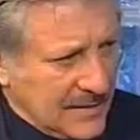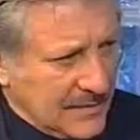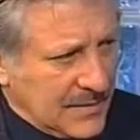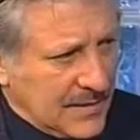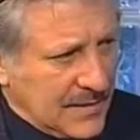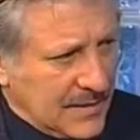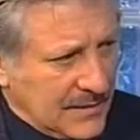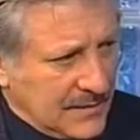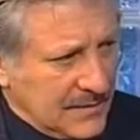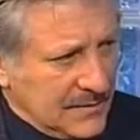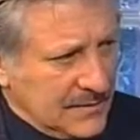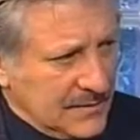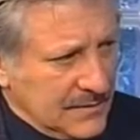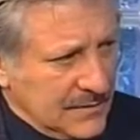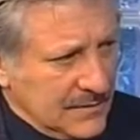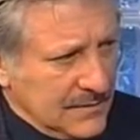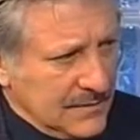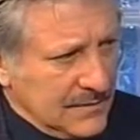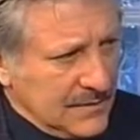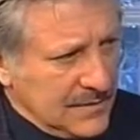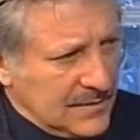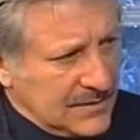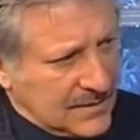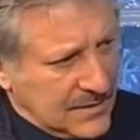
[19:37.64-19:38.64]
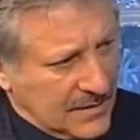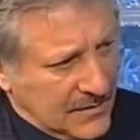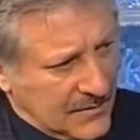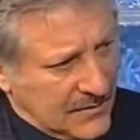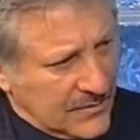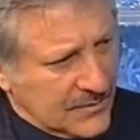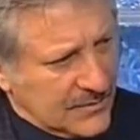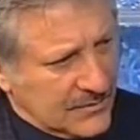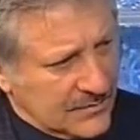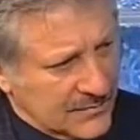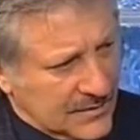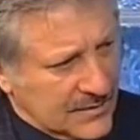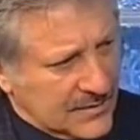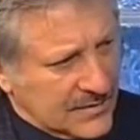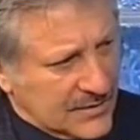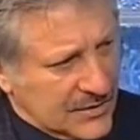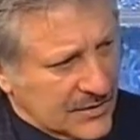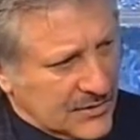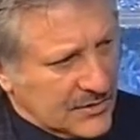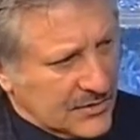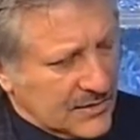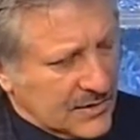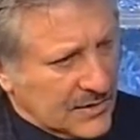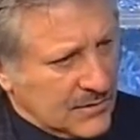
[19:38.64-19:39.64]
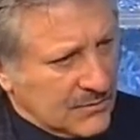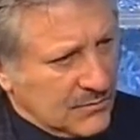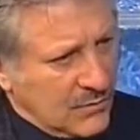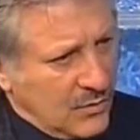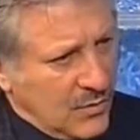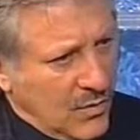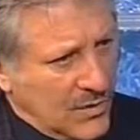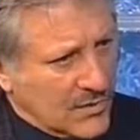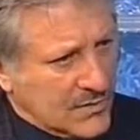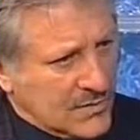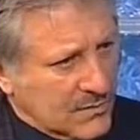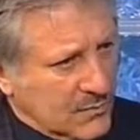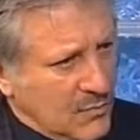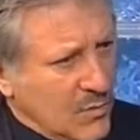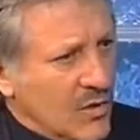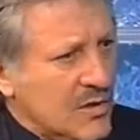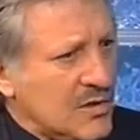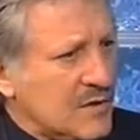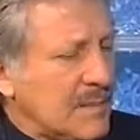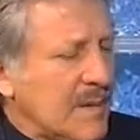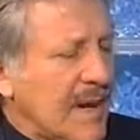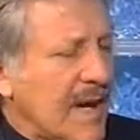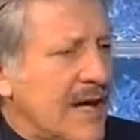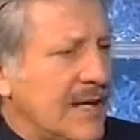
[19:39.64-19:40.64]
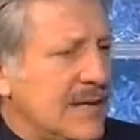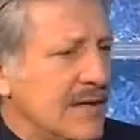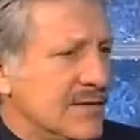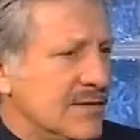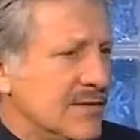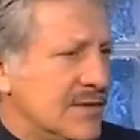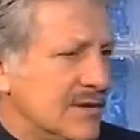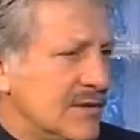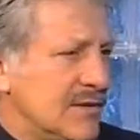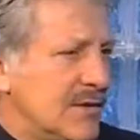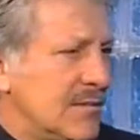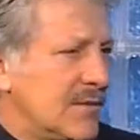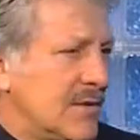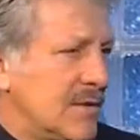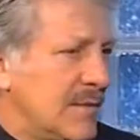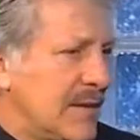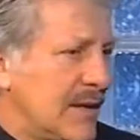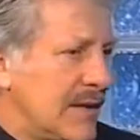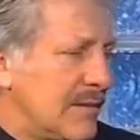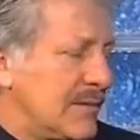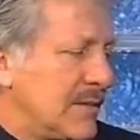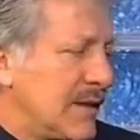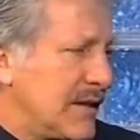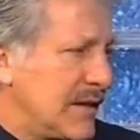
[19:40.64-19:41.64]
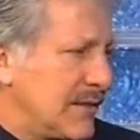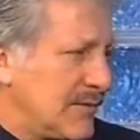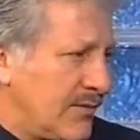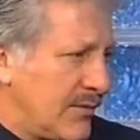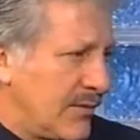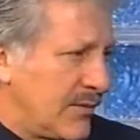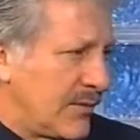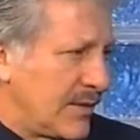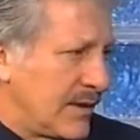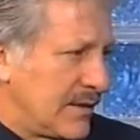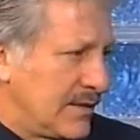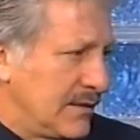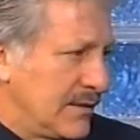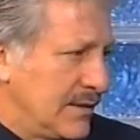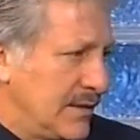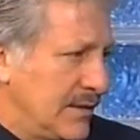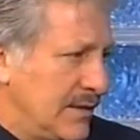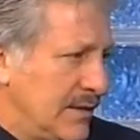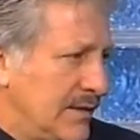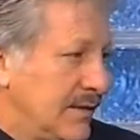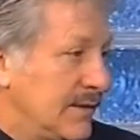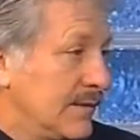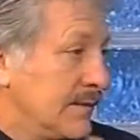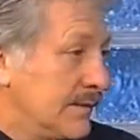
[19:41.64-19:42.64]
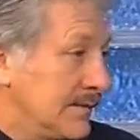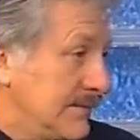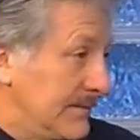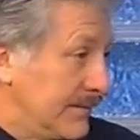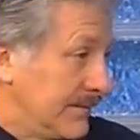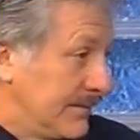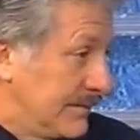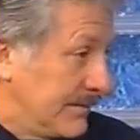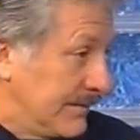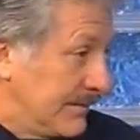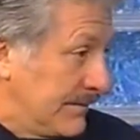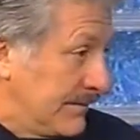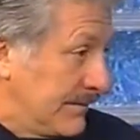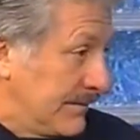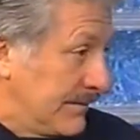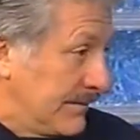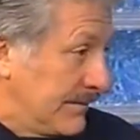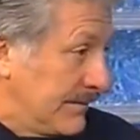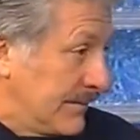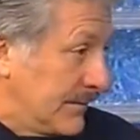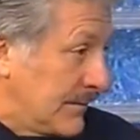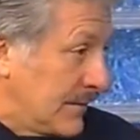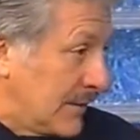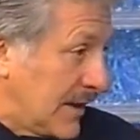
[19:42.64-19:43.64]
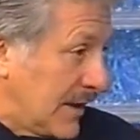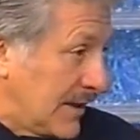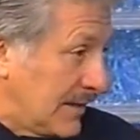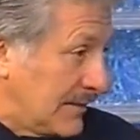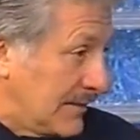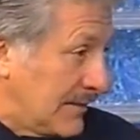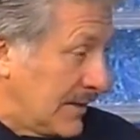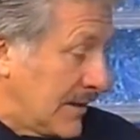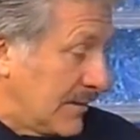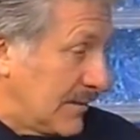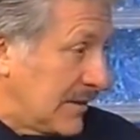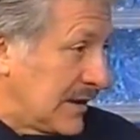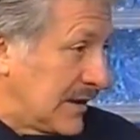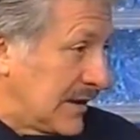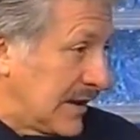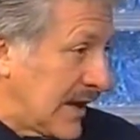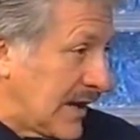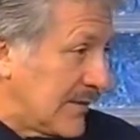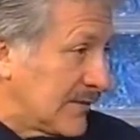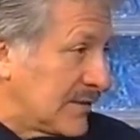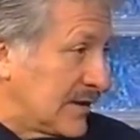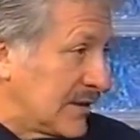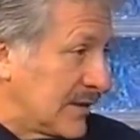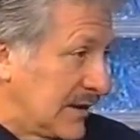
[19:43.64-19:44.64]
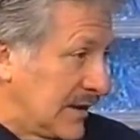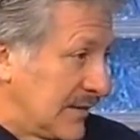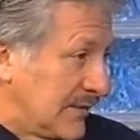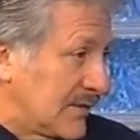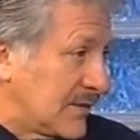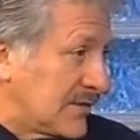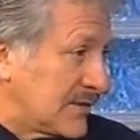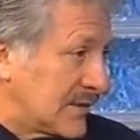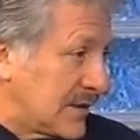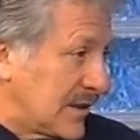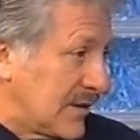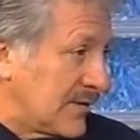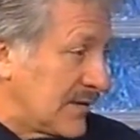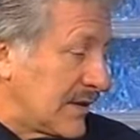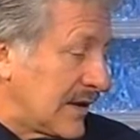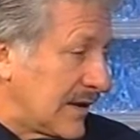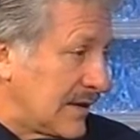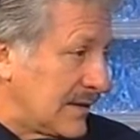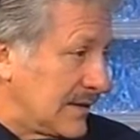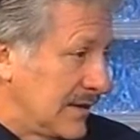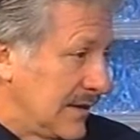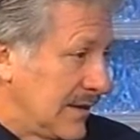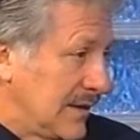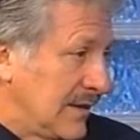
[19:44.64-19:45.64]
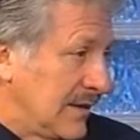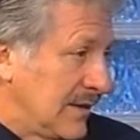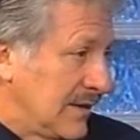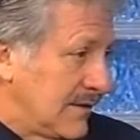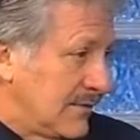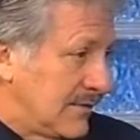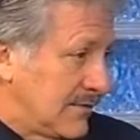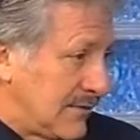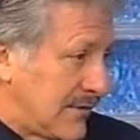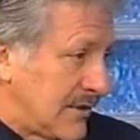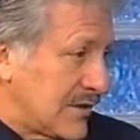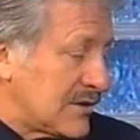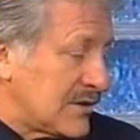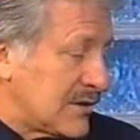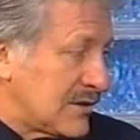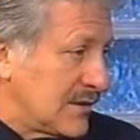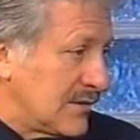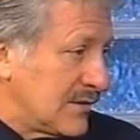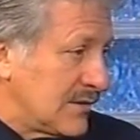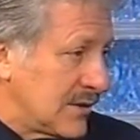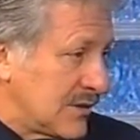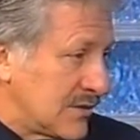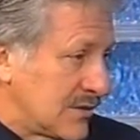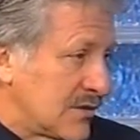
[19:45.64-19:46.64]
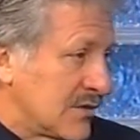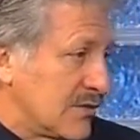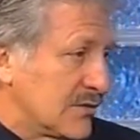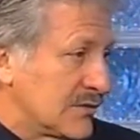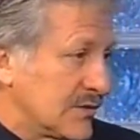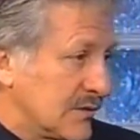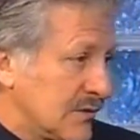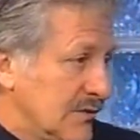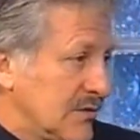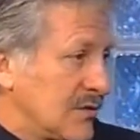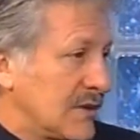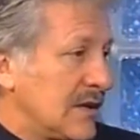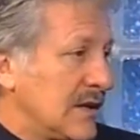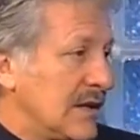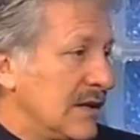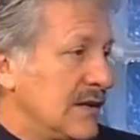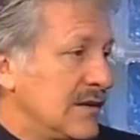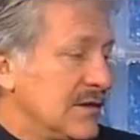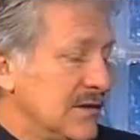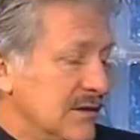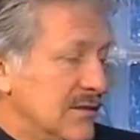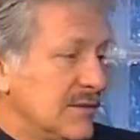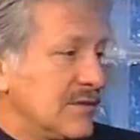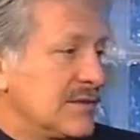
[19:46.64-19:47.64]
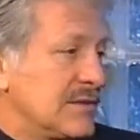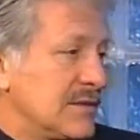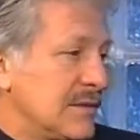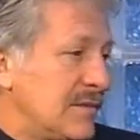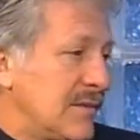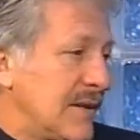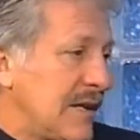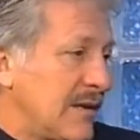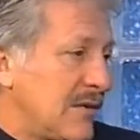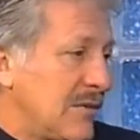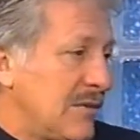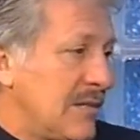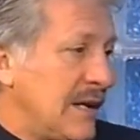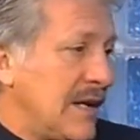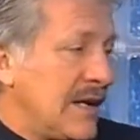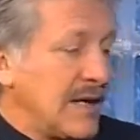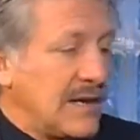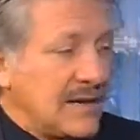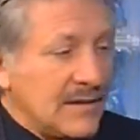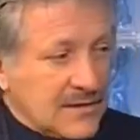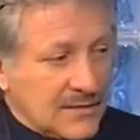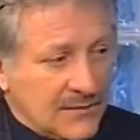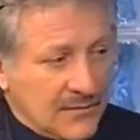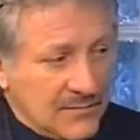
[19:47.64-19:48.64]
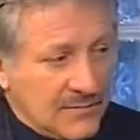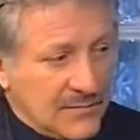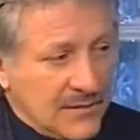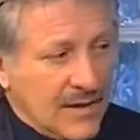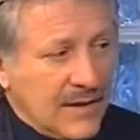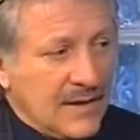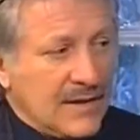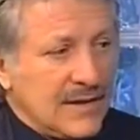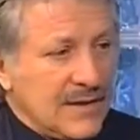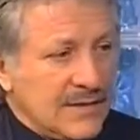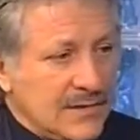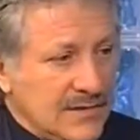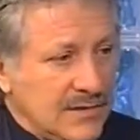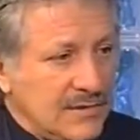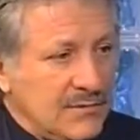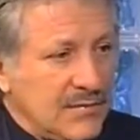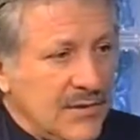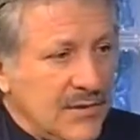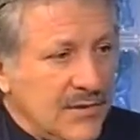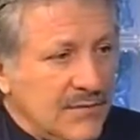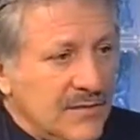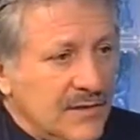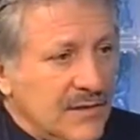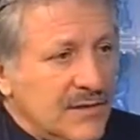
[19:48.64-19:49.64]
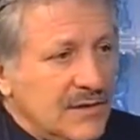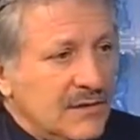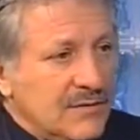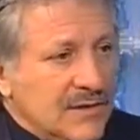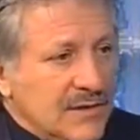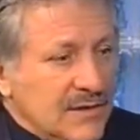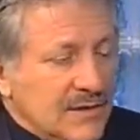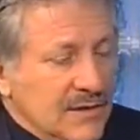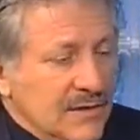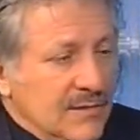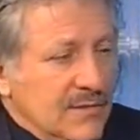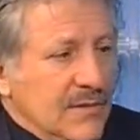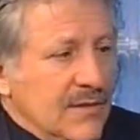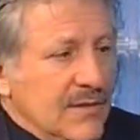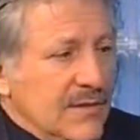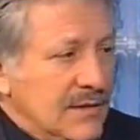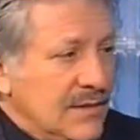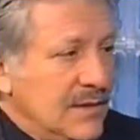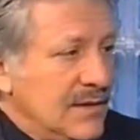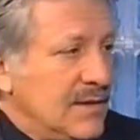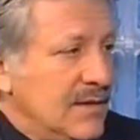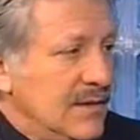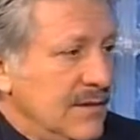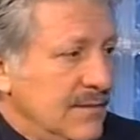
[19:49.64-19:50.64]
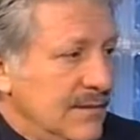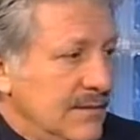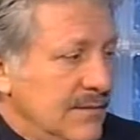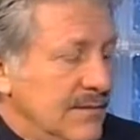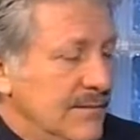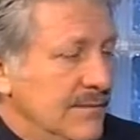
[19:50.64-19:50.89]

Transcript: about it. It's another decision that walks, walks back and says, I'm the better man for it. Right? I, mean, you I, have to leave yourself that vision of your children looking at you as a better man is fine. It's a perfectly reasonable thing to do.